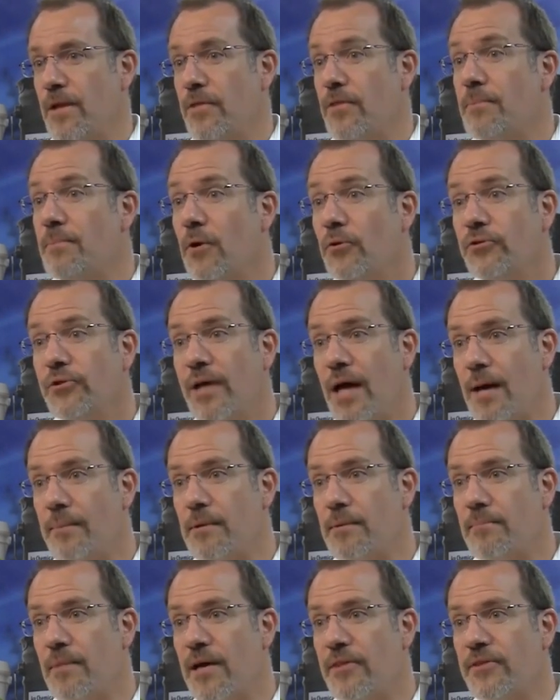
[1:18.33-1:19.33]
The most
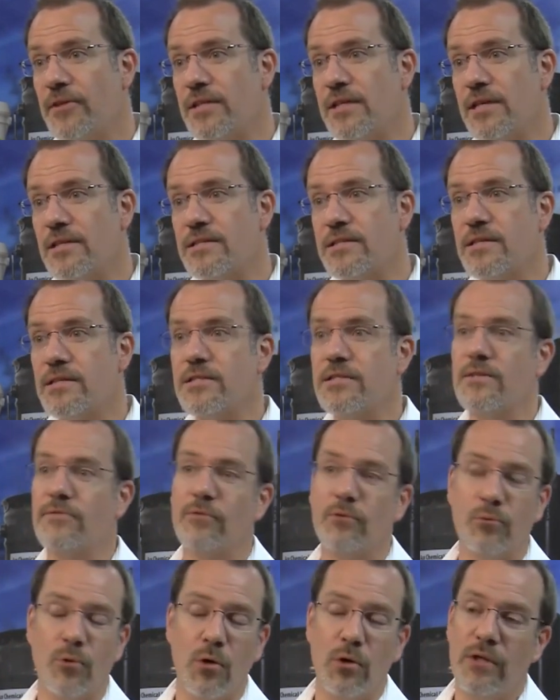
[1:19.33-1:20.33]
common method consists
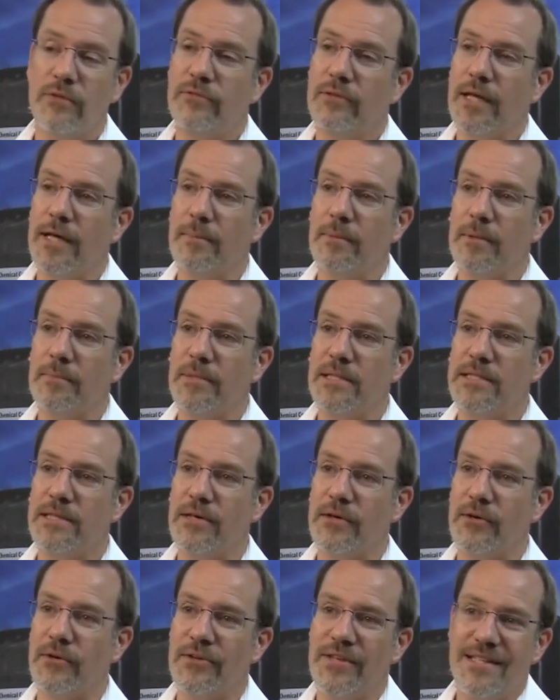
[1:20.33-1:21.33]
of a roll of label
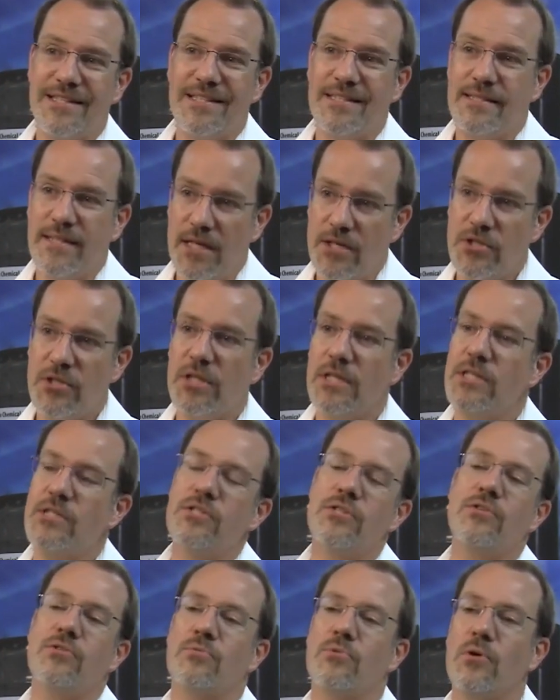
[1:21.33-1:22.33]
material that's essentially
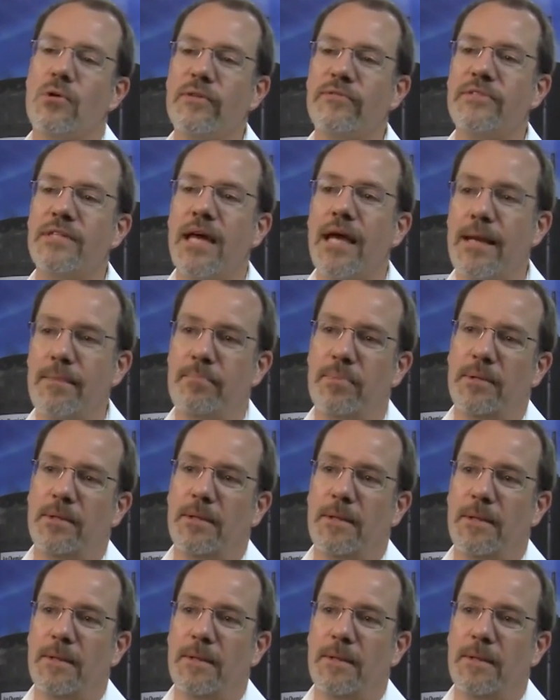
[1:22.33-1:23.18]
just a roll of tape.